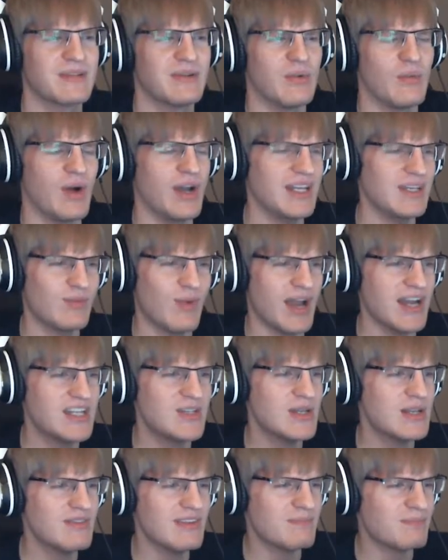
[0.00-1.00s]
What? Why did
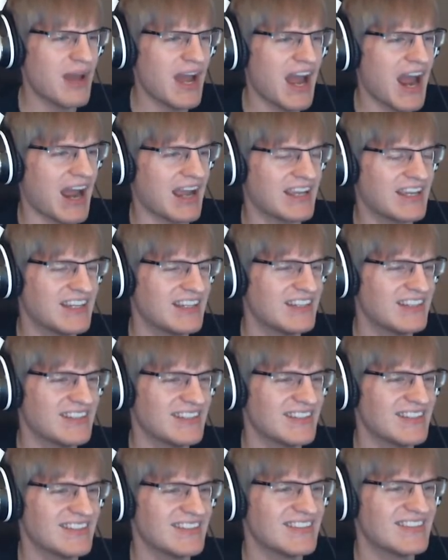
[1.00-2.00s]
you give it back?
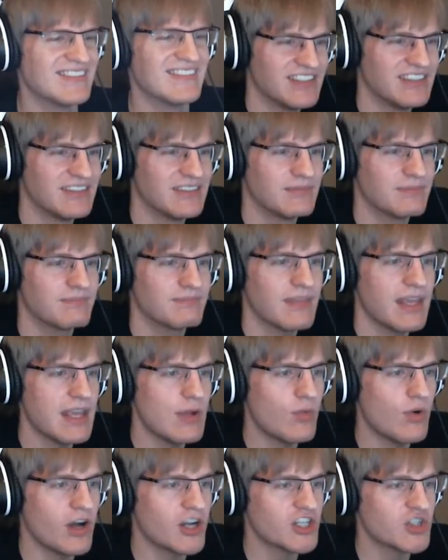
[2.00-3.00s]
Hey,
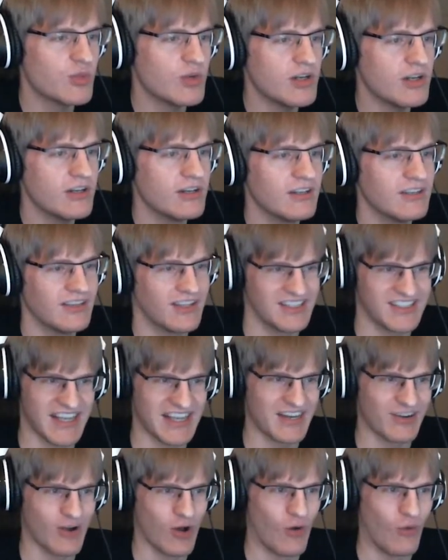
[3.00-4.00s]
Washua. Looks
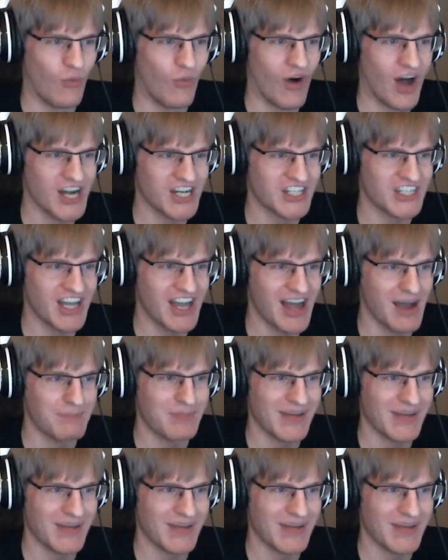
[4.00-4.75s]
like you're all washed up.